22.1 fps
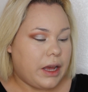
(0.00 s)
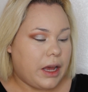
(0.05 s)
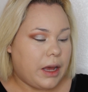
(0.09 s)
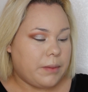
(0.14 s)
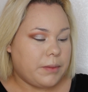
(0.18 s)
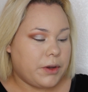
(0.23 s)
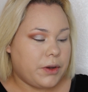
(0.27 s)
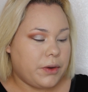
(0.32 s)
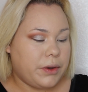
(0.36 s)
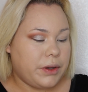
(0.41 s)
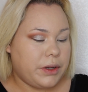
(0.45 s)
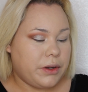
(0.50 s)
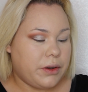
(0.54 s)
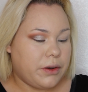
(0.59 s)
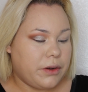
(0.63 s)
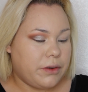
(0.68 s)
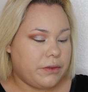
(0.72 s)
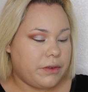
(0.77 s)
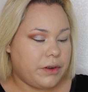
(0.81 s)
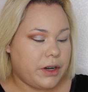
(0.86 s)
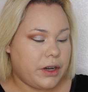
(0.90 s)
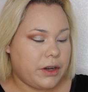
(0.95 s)
I'm going
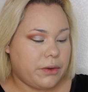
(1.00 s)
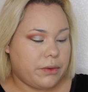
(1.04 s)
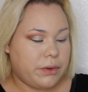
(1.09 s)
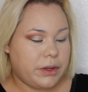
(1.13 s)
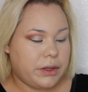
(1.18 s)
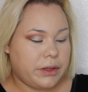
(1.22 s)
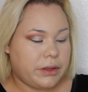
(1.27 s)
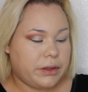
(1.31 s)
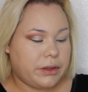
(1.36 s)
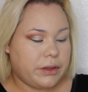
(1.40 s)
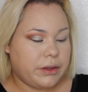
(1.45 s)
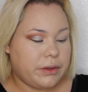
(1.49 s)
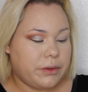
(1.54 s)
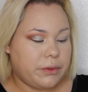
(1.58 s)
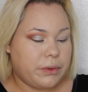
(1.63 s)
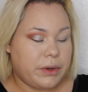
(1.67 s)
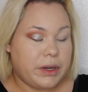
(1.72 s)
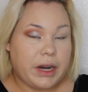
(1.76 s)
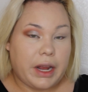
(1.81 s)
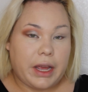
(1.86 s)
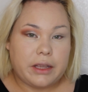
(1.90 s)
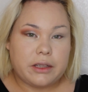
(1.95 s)
over it with the
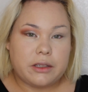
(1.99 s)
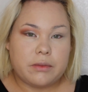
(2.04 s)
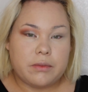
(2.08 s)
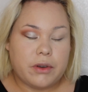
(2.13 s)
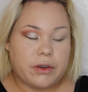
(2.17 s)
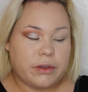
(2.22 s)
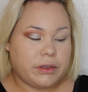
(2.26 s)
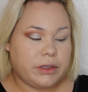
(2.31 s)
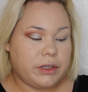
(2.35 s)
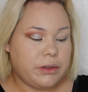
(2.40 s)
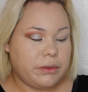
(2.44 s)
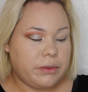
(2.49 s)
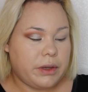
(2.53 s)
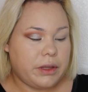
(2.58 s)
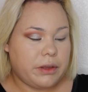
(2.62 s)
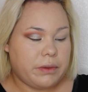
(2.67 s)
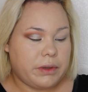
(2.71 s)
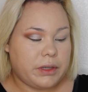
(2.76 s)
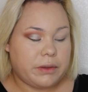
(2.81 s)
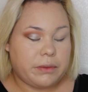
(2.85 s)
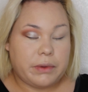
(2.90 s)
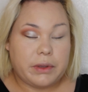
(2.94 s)
one I smoked it with,